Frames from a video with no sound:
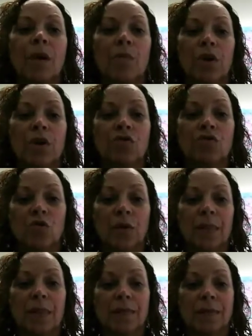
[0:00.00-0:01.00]
where you
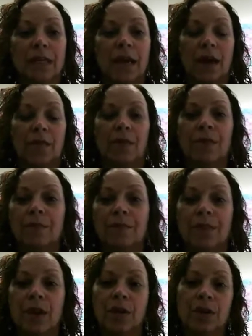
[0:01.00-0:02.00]
join them together.
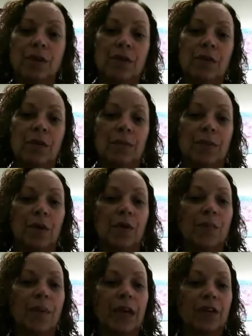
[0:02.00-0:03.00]
You can do
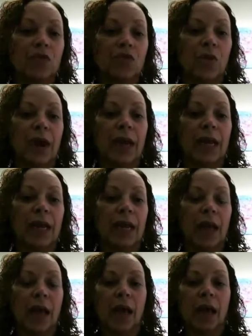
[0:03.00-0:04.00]
computer-based training,
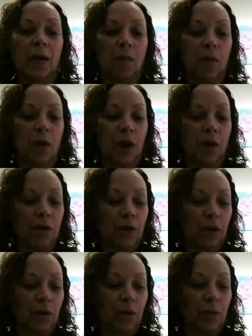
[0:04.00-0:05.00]
where
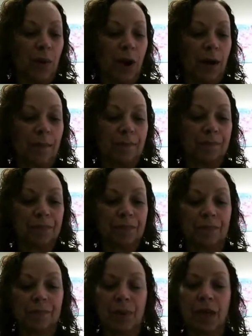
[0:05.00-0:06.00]
you
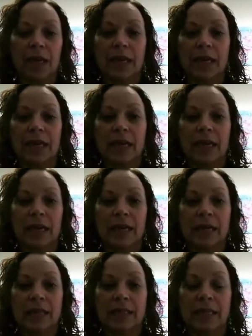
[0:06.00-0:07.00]
plug in
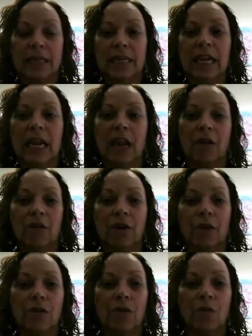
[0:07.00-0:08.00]
a CD or
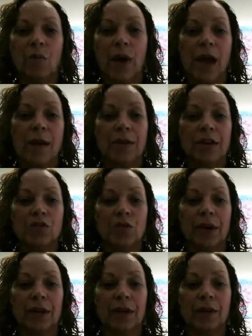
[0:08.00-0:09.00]
go to the web and
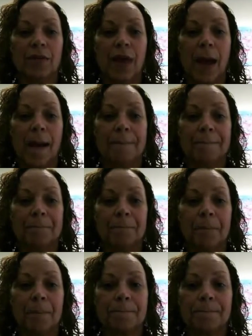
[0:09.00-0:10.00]
try to do that.
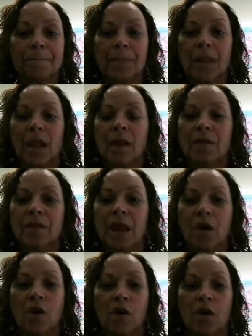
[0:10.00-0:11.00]

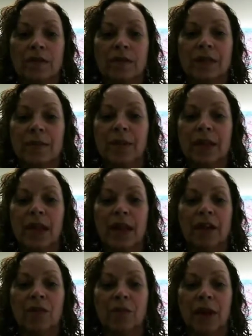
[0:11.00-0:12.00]
There are
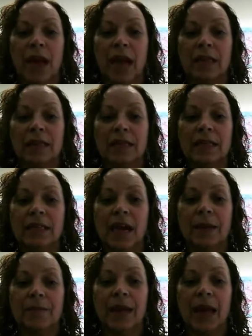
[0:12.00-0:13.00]
simulated reality
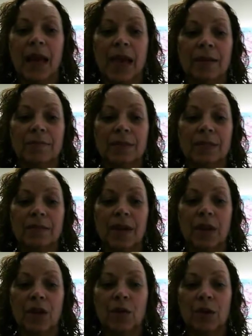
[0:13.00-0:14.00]
type games
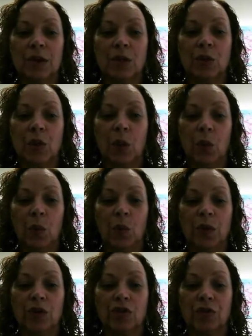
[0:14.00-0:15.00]
that you can do,
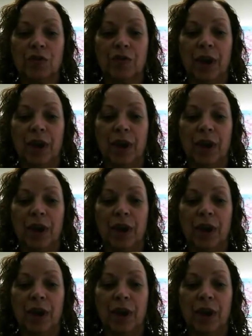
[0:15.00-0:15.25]
which is